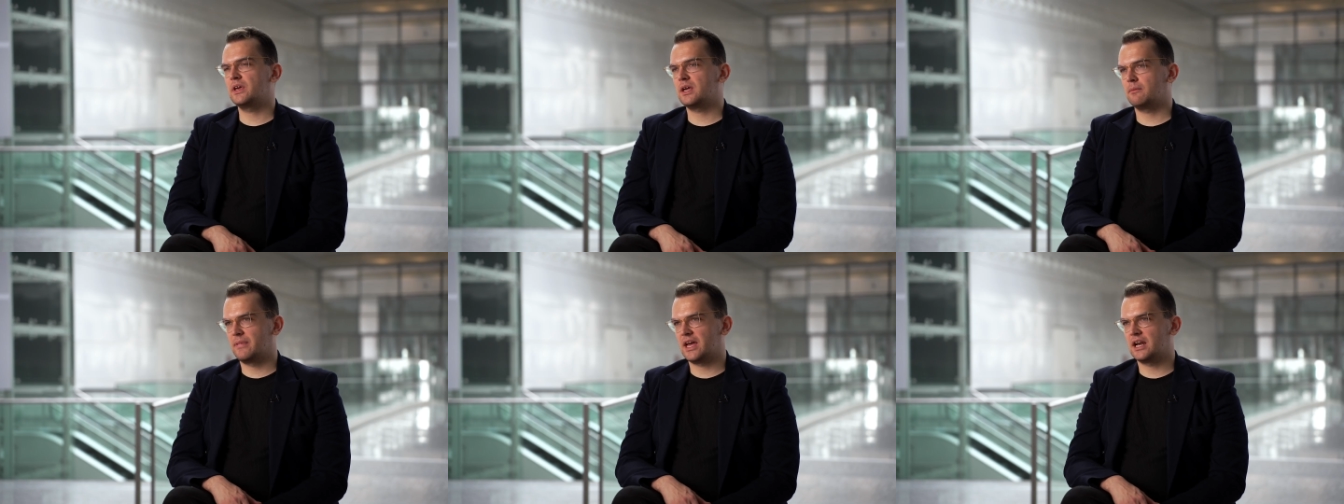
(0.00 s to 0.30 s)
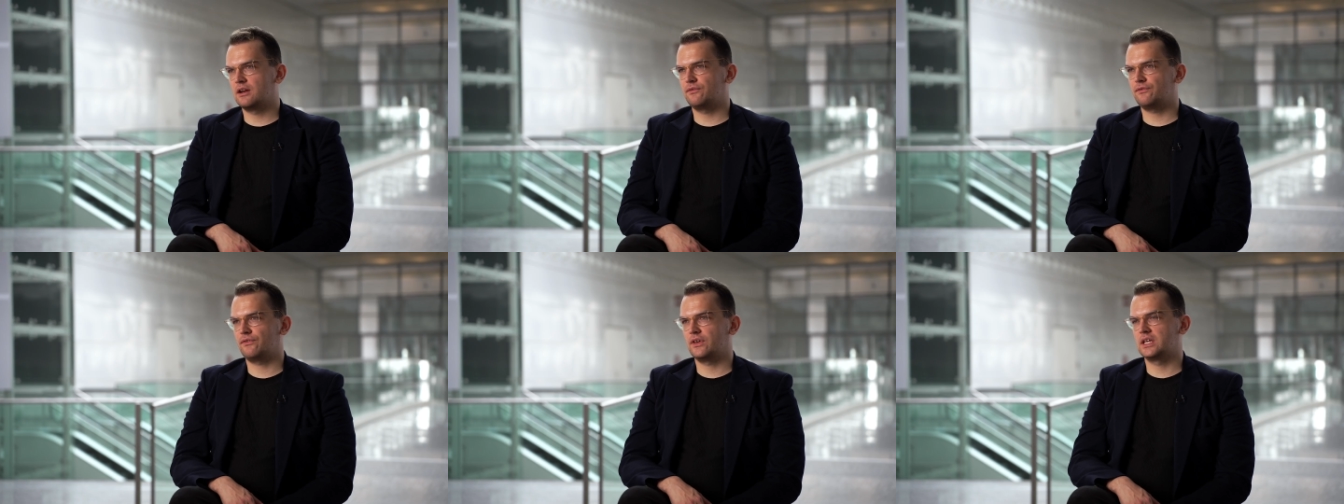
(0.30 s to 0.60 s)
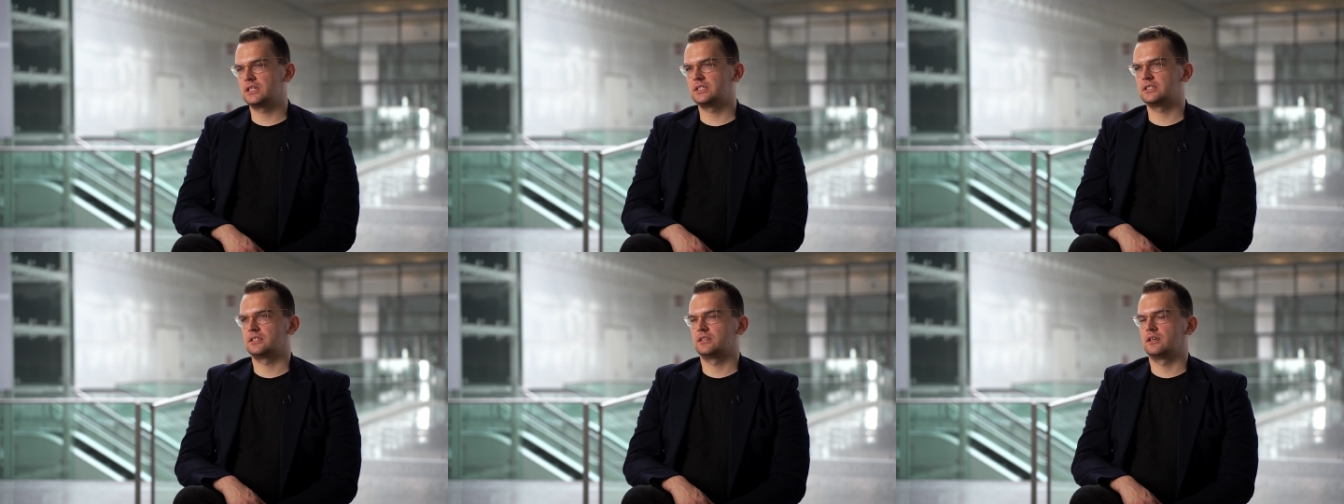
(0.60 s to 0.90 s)
big
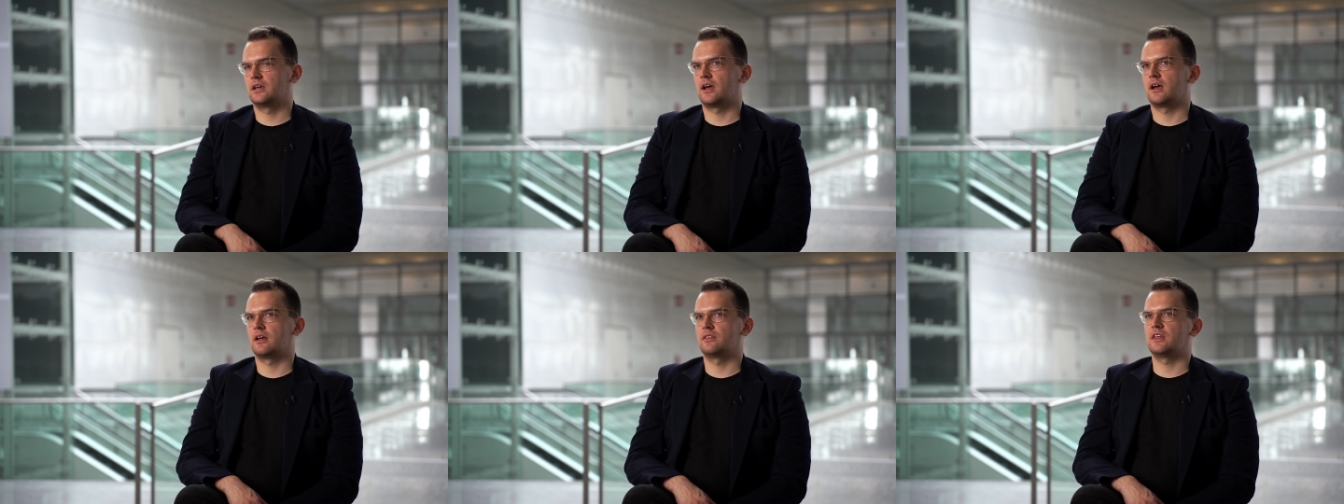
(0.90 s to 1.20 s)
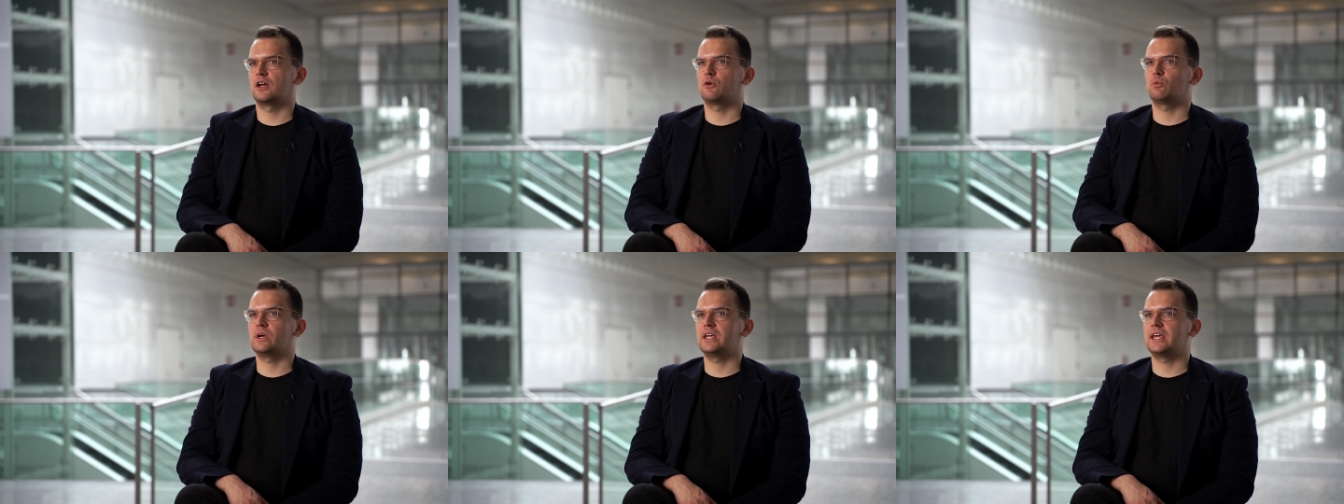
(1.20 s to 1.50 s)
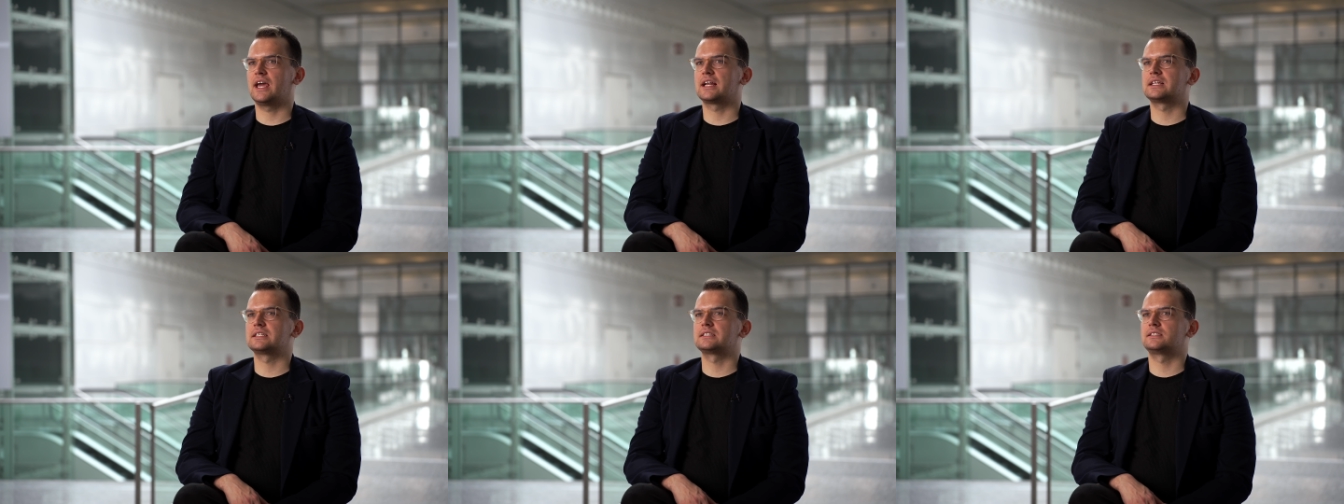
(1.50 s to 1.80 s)
benefit uh, that we
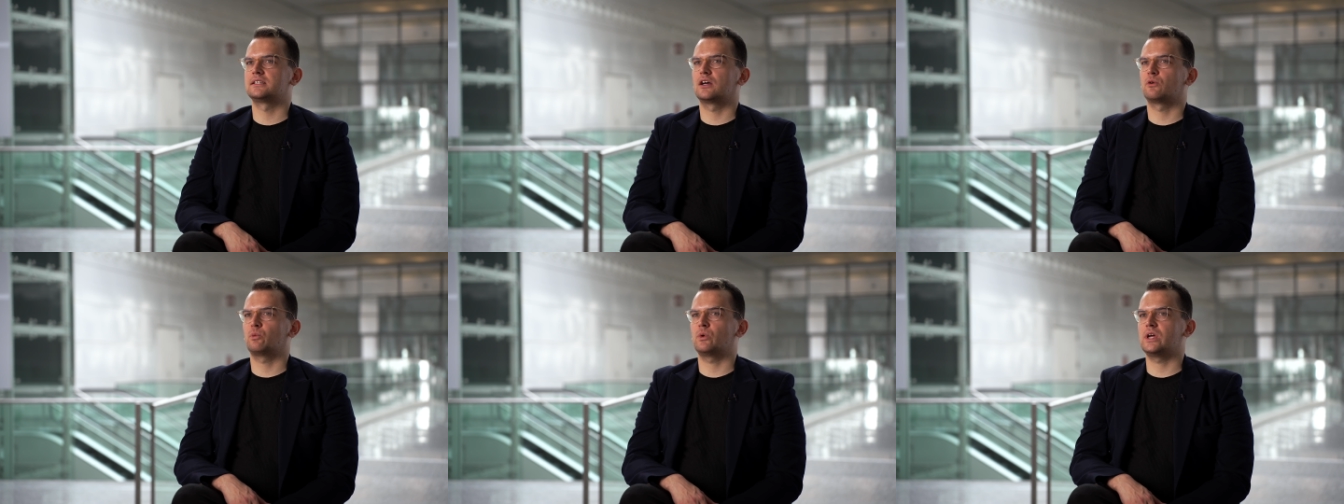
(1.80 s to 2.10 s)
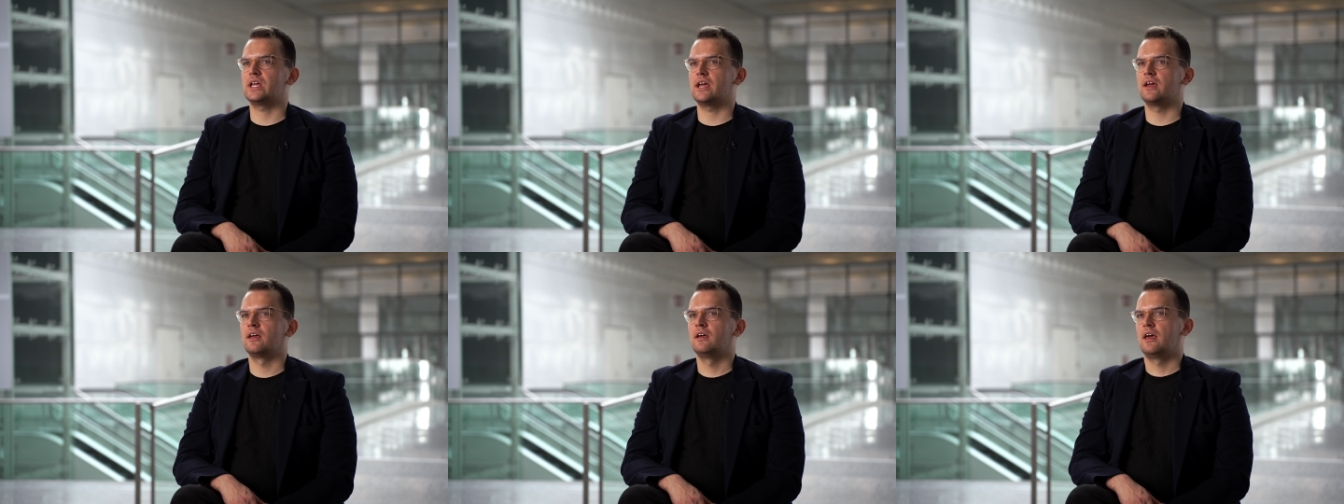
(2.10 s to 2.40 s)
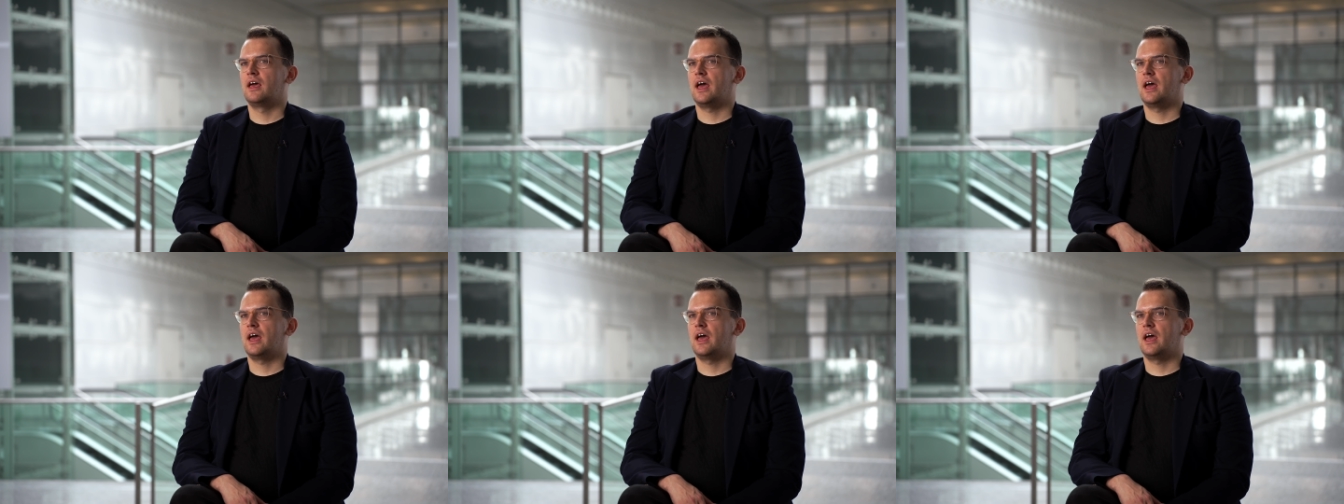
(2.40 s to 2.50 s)
get is that we